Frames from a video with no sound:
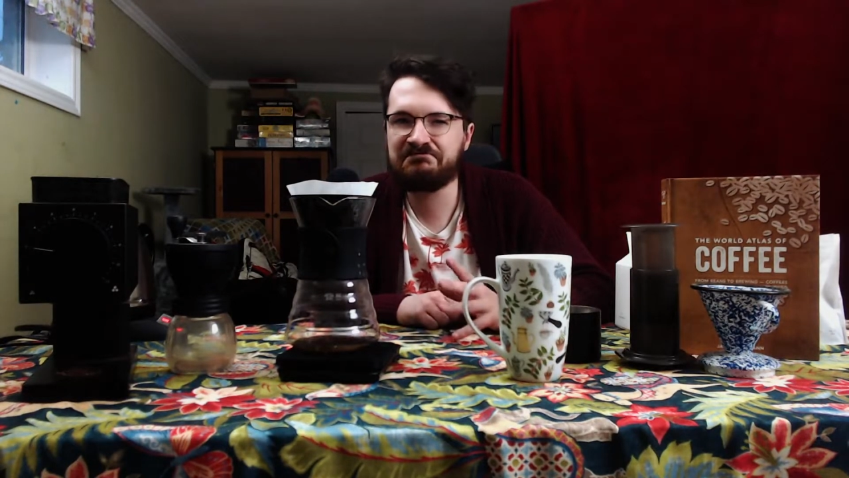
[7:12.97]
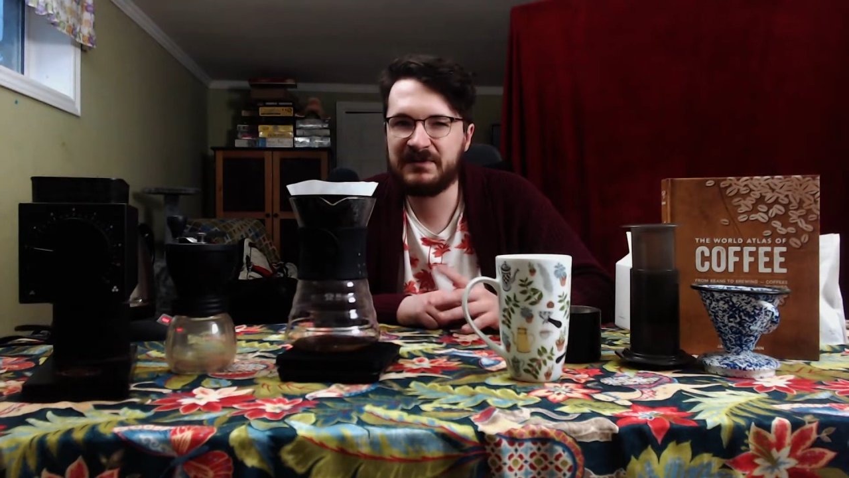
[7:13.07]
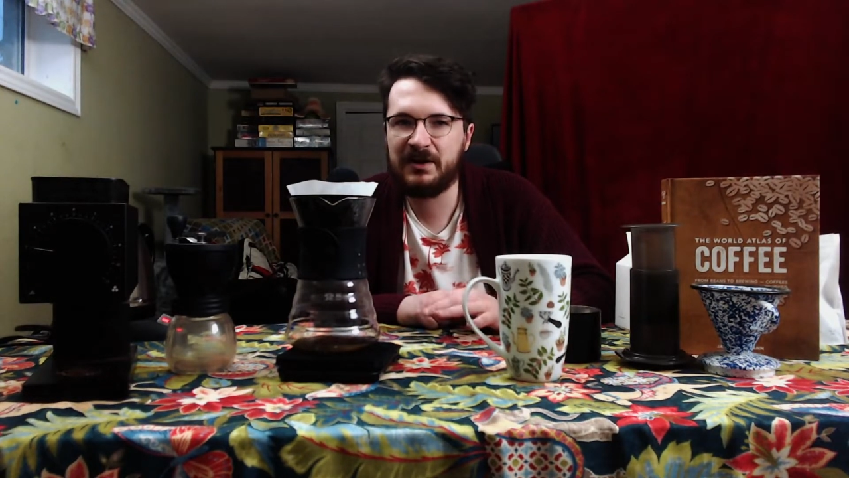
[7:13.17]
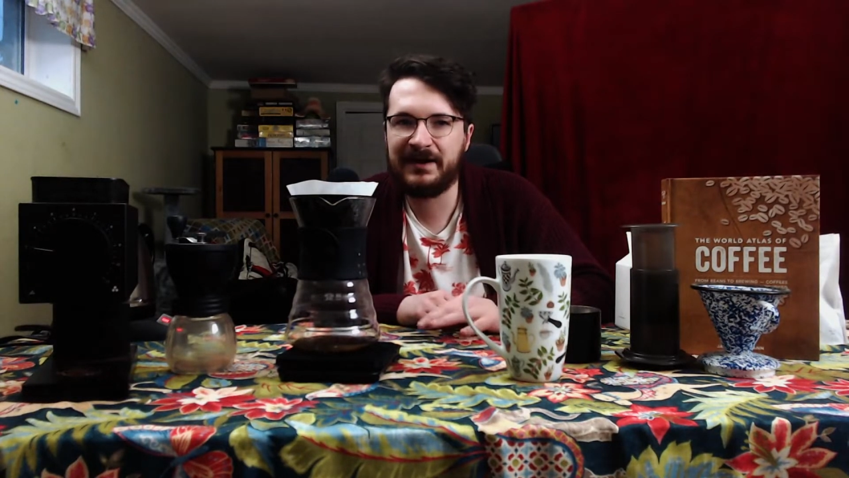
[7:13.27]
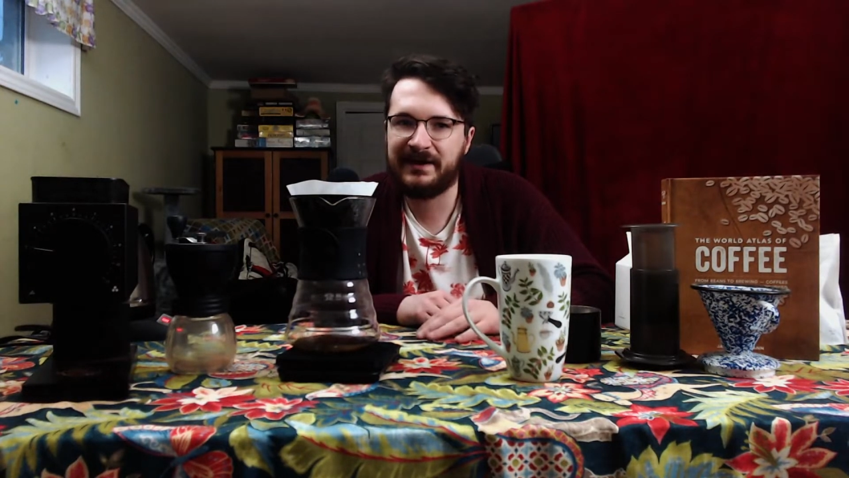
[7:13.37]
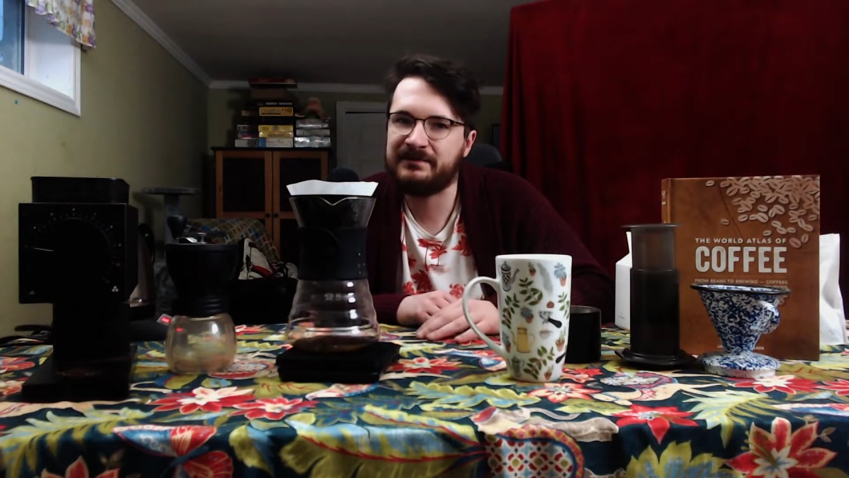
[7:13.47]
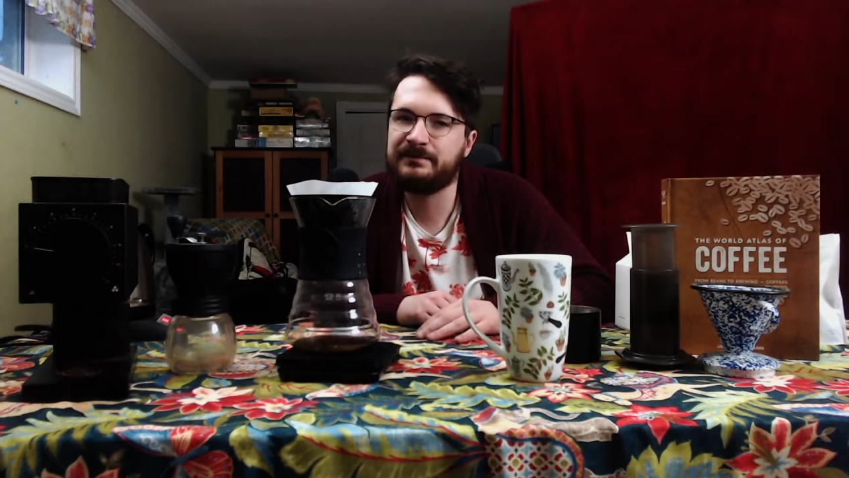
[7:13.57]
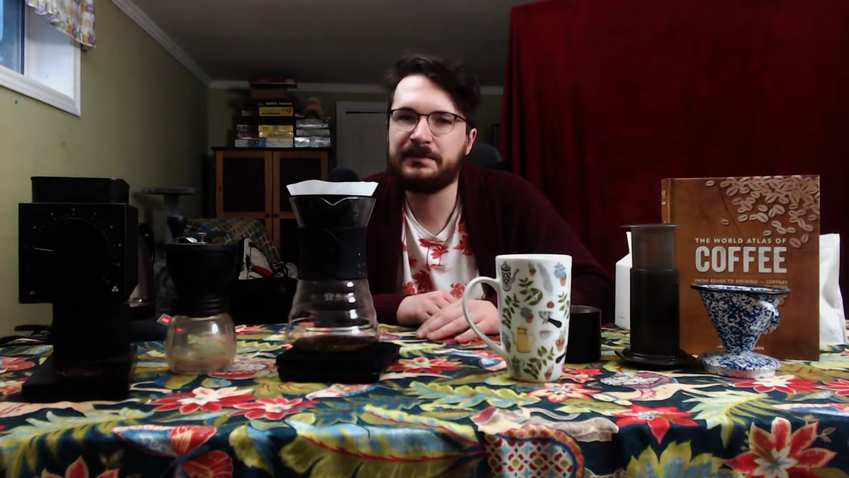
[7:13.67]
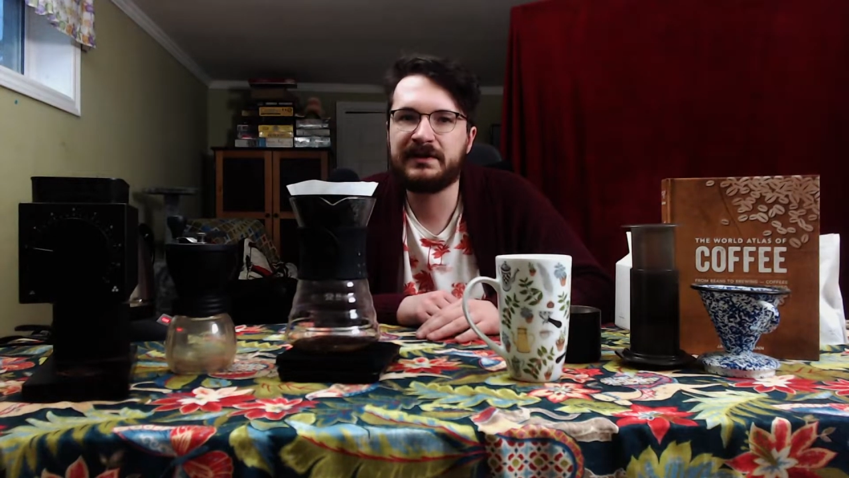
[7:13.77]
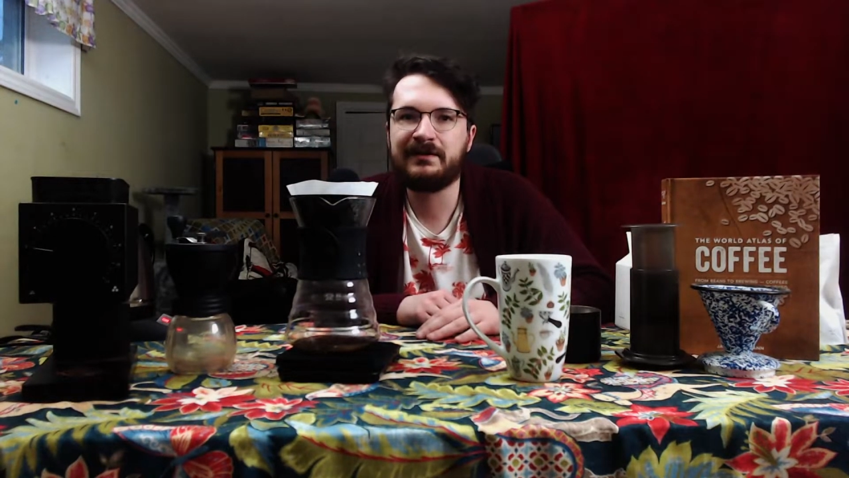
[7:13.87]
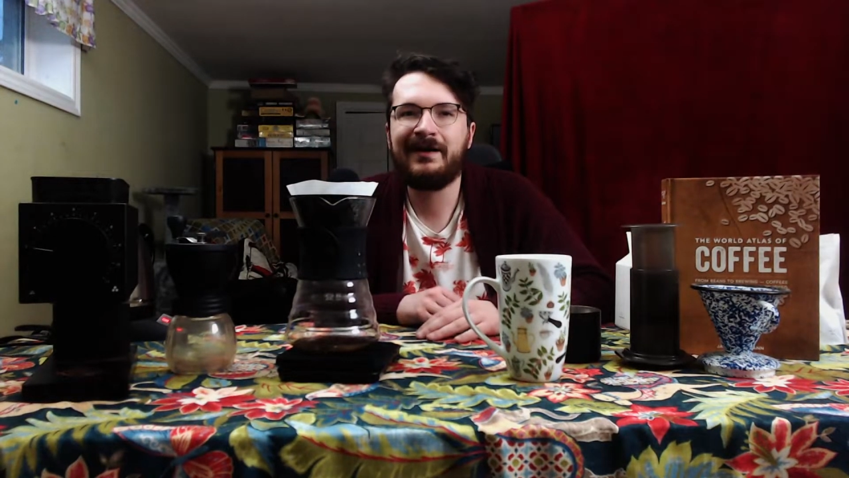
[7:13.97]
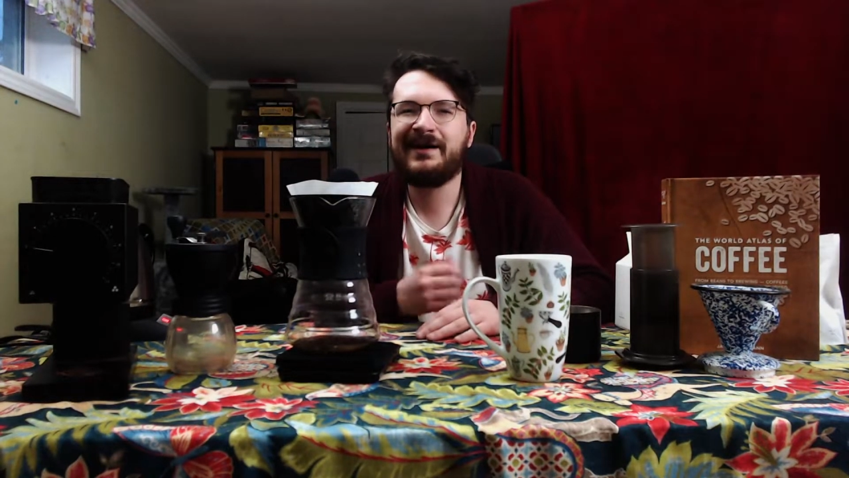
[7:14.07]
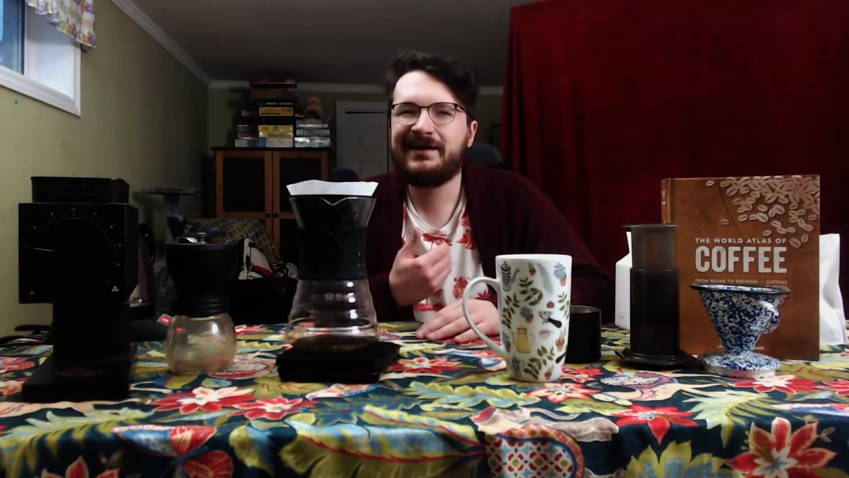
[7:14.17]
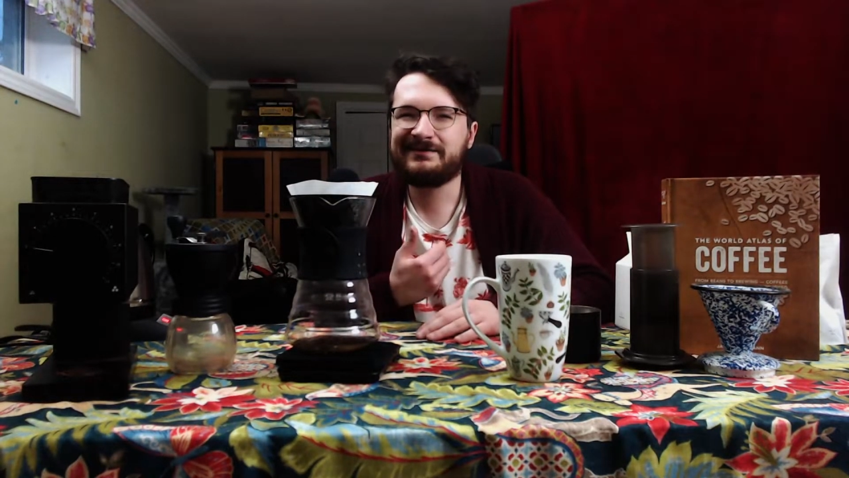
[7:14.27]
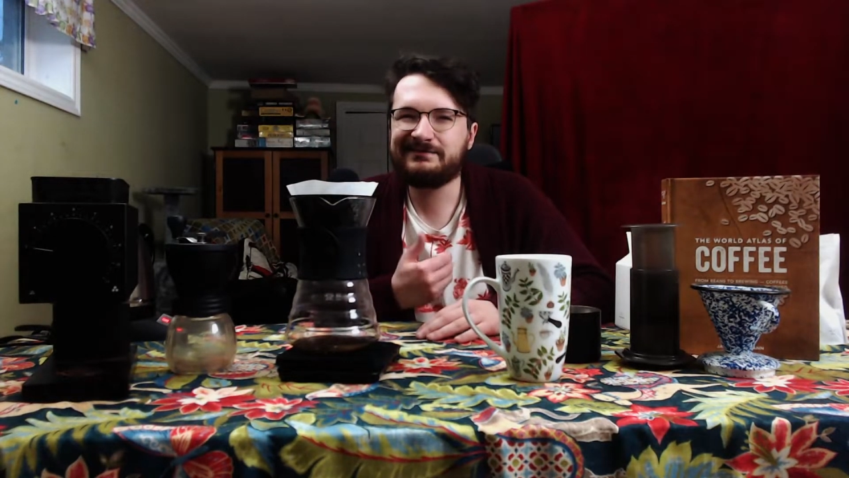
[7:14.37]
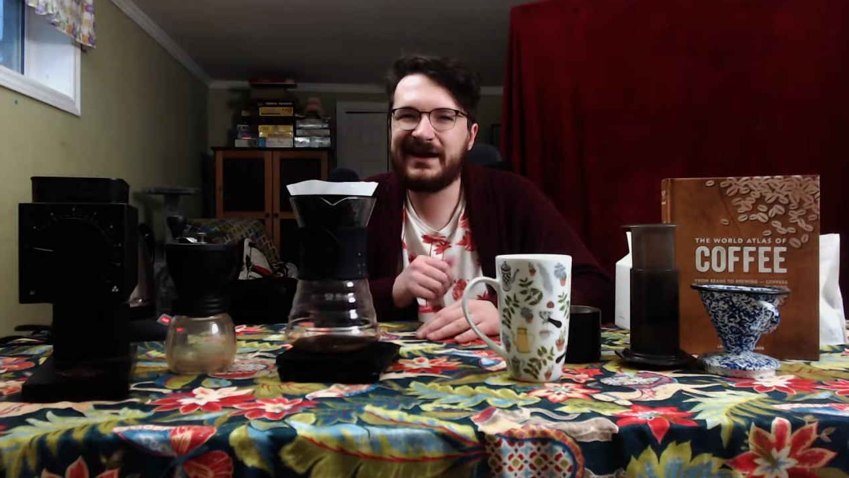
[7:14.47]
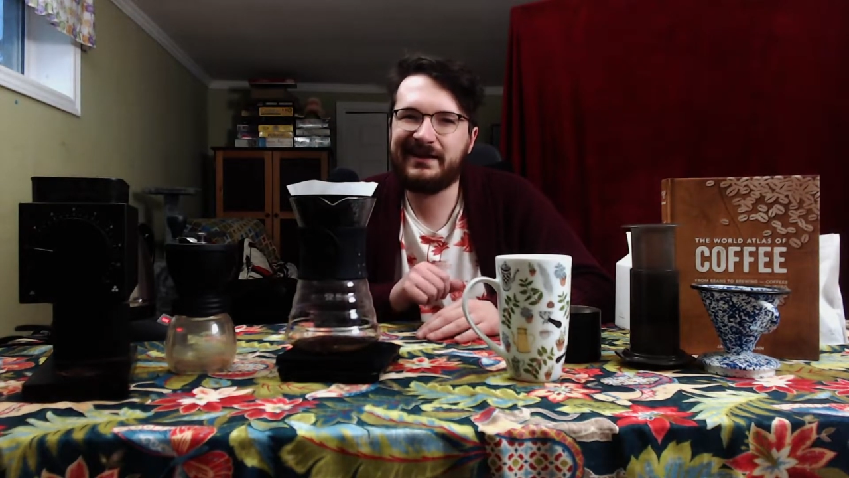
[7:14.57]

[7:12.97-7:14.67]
go ahead, but I